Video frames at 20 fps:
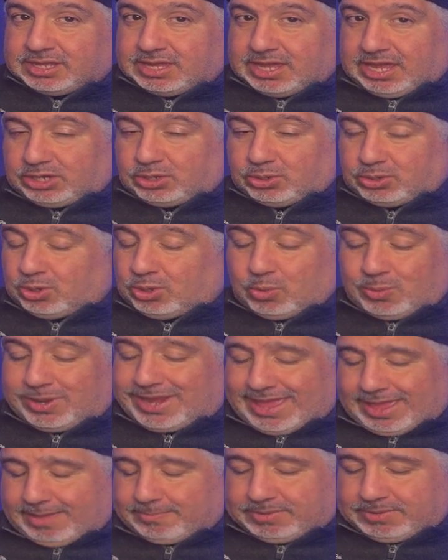I don't know what
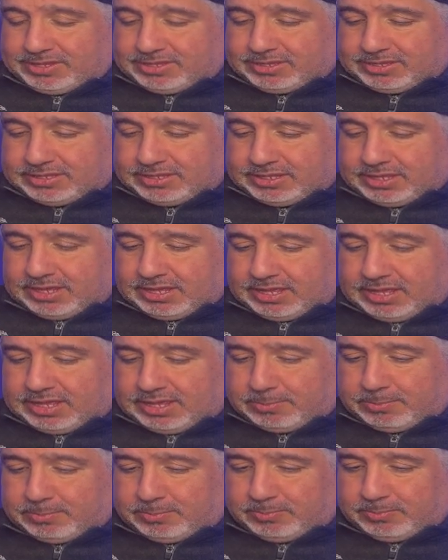happens
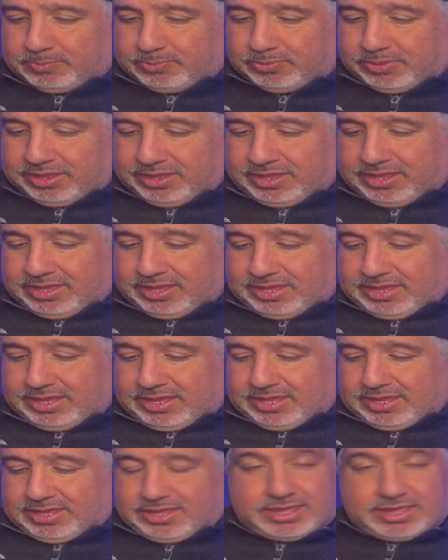uh,
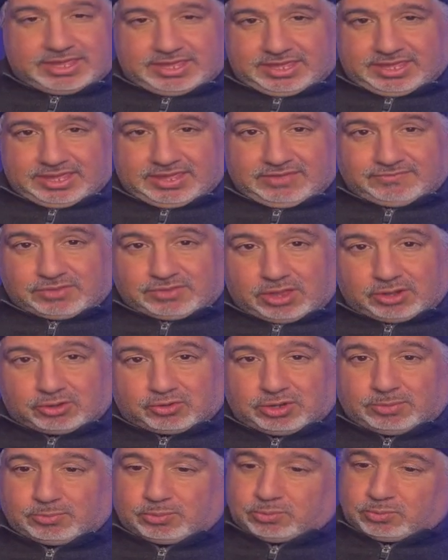if Donald
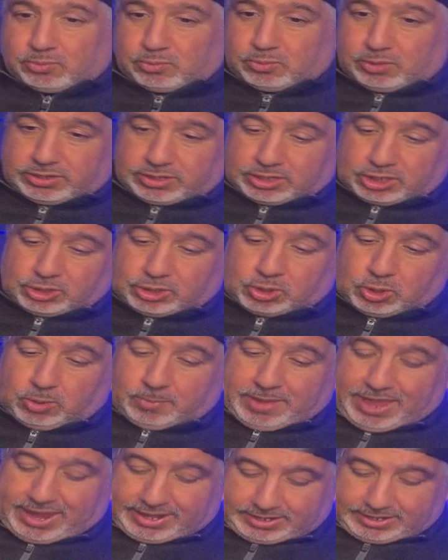Trump runs against Joe
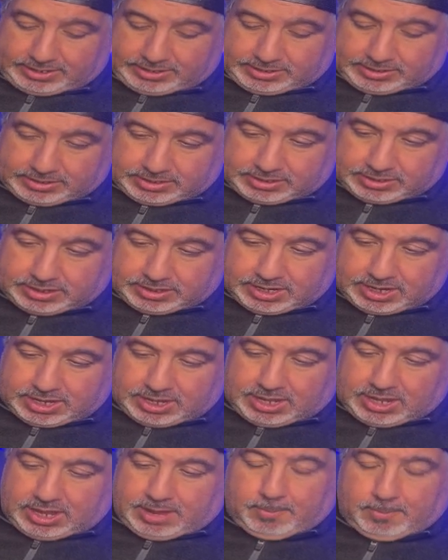Biden,
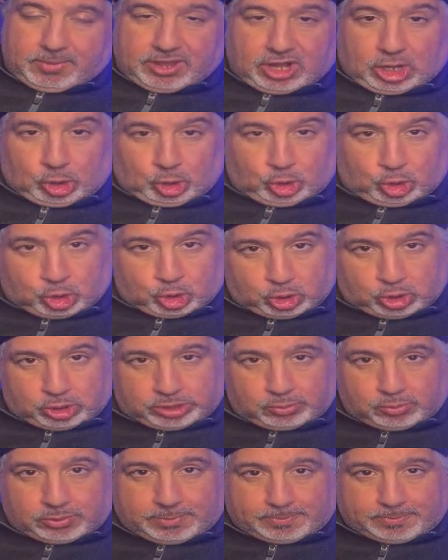but a
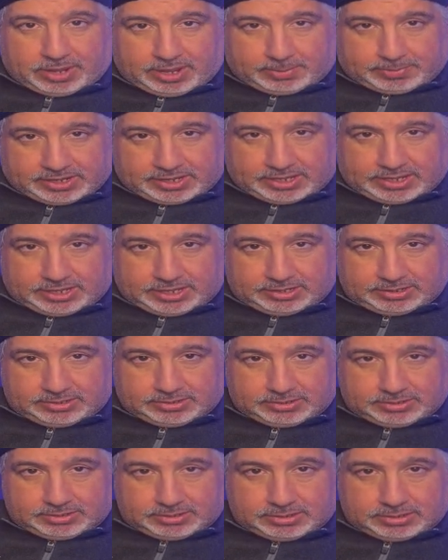good
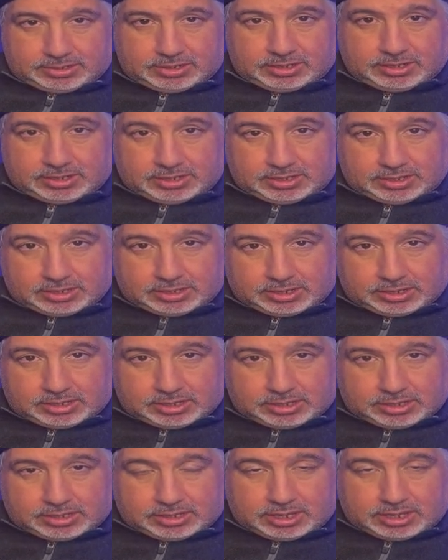Republican,
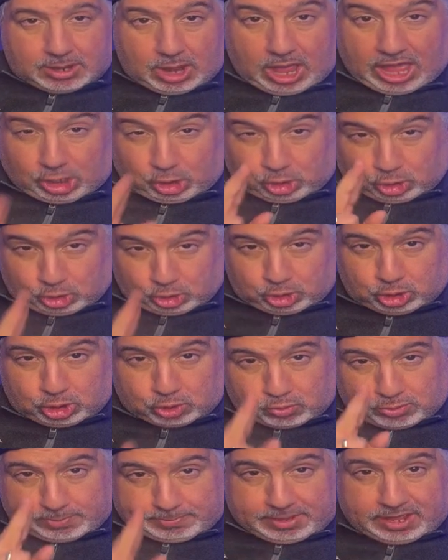a
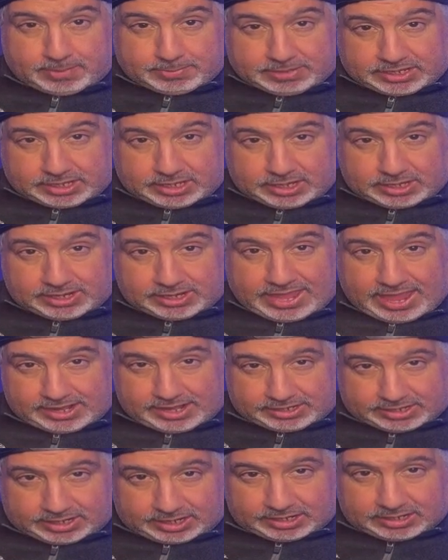good Republican
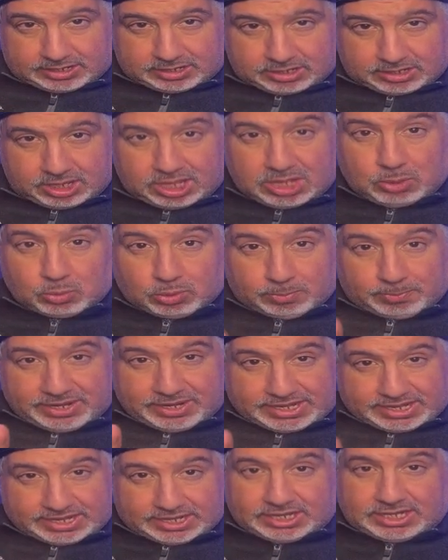candidate will
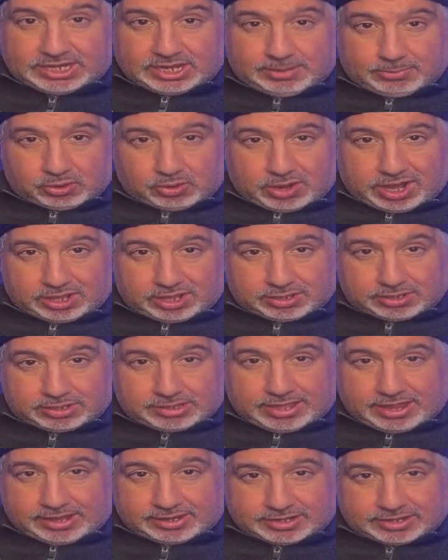beat any Democratic
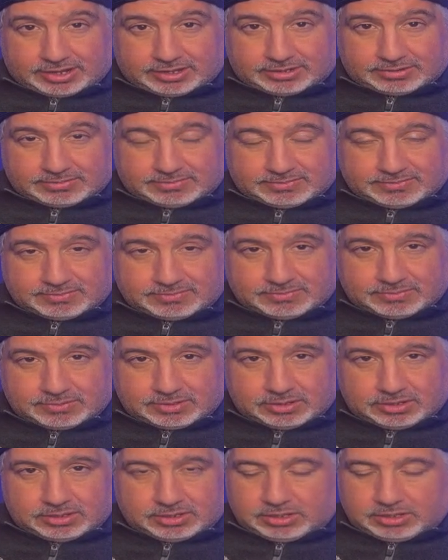candidate.
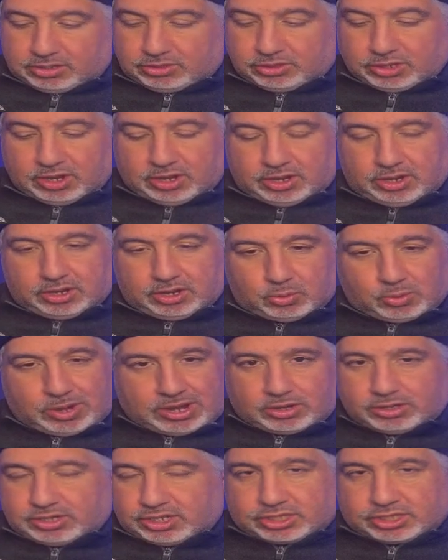Their
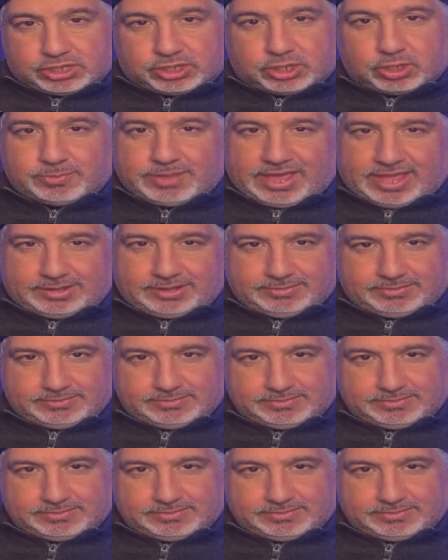record is just too bad.